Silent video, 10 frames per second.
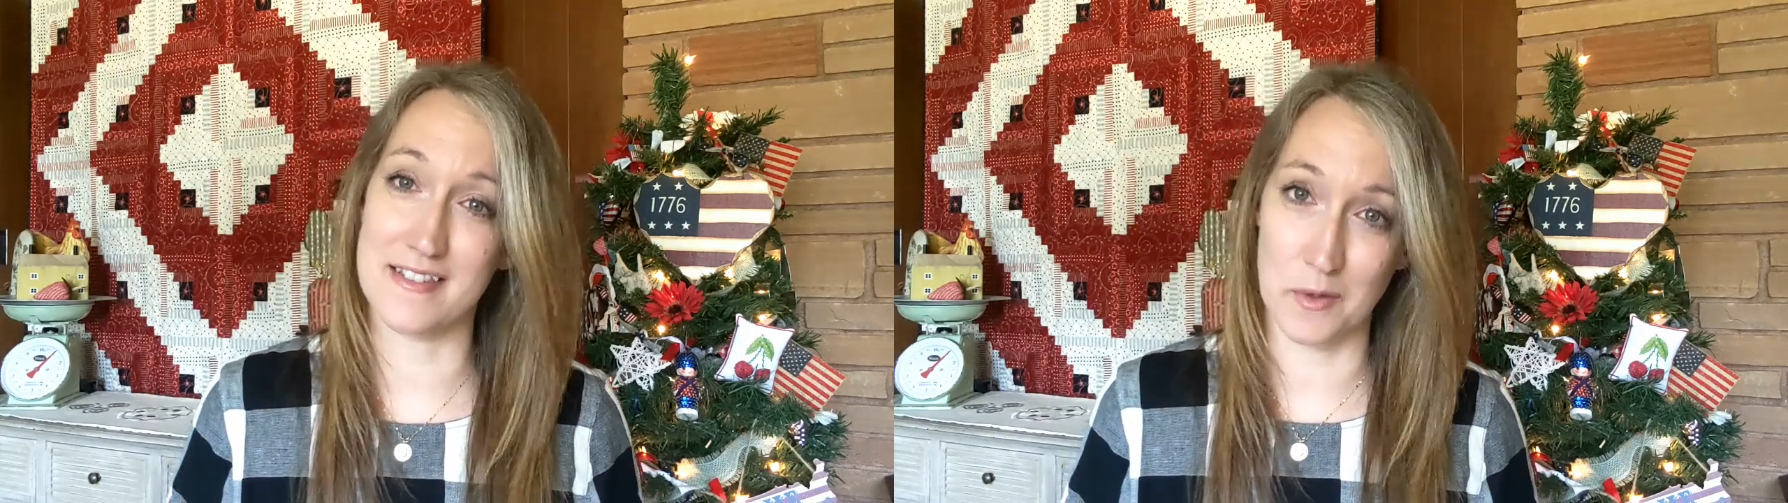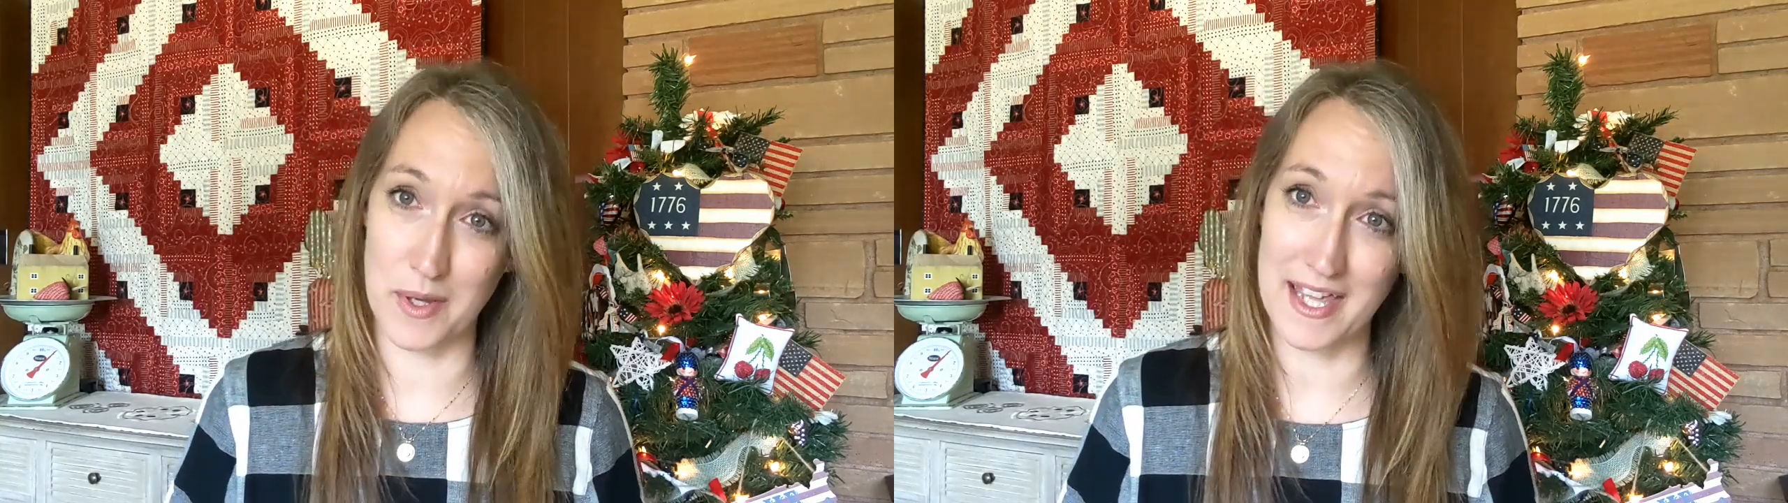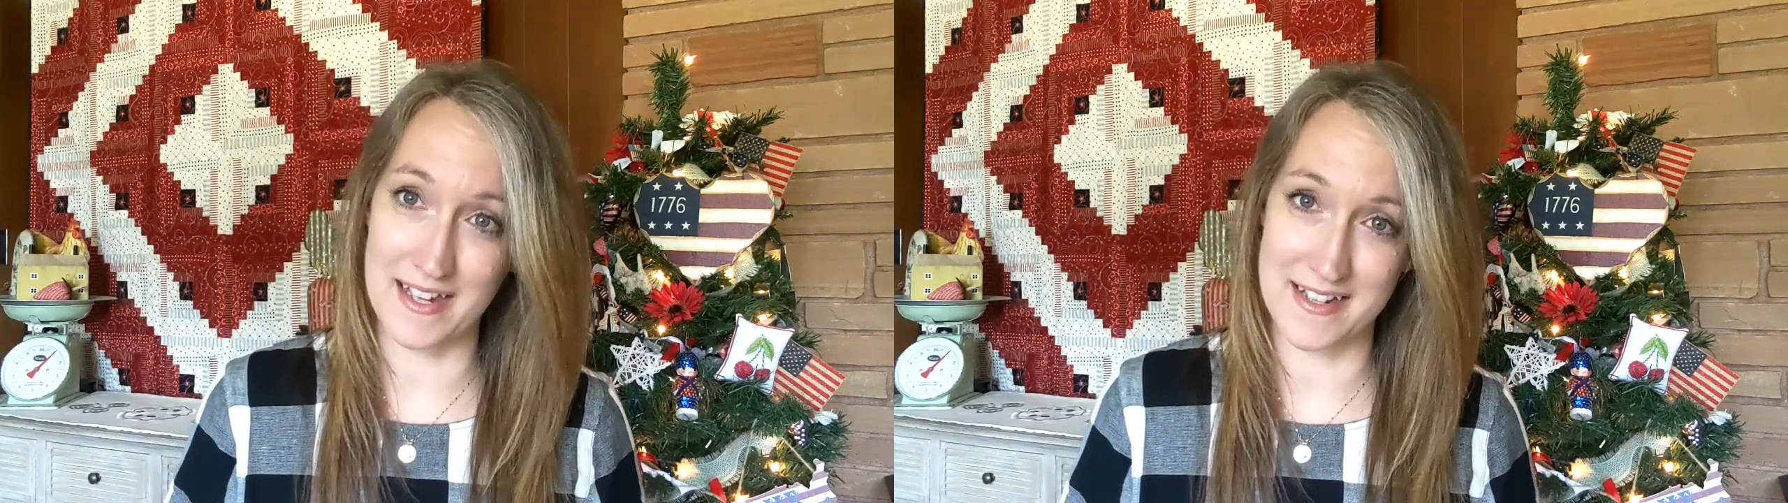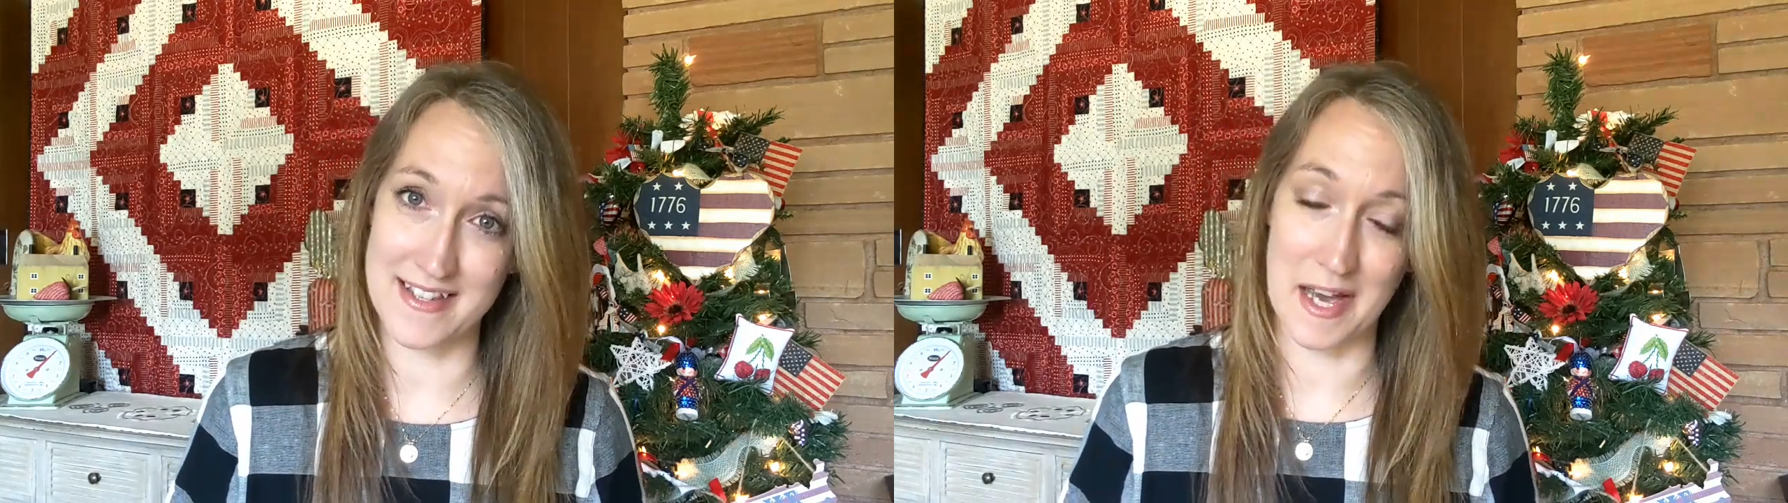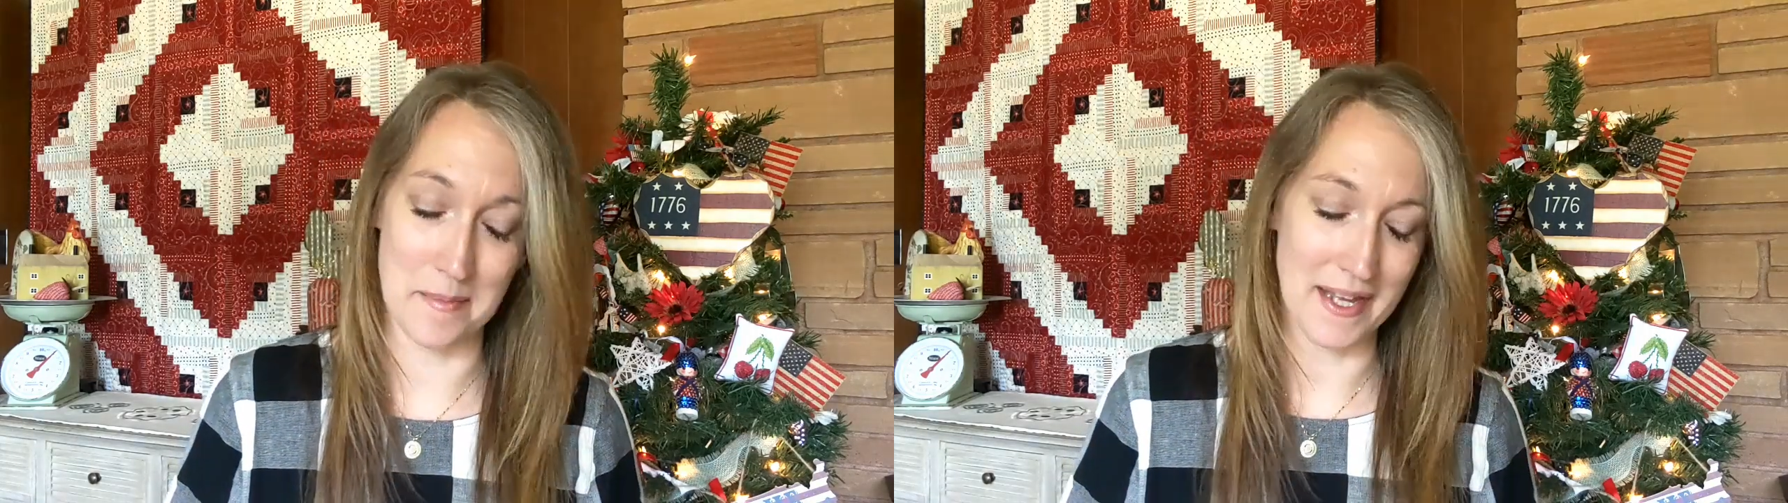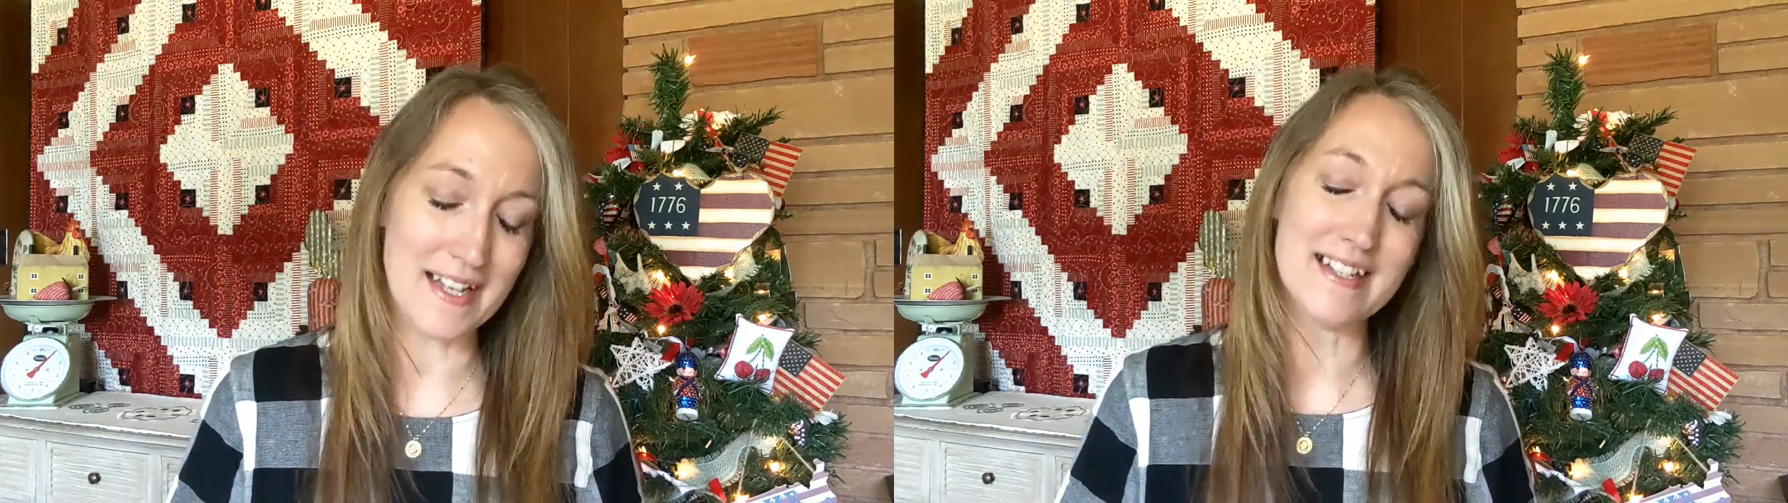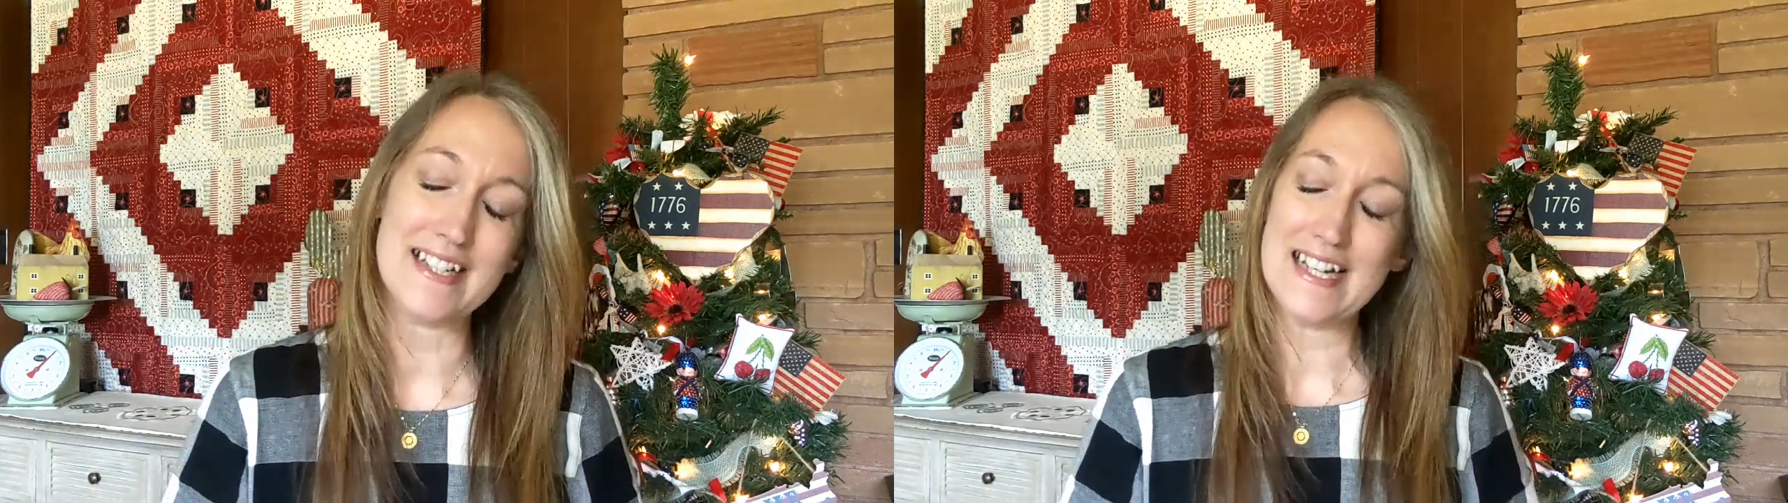the weekend is coming.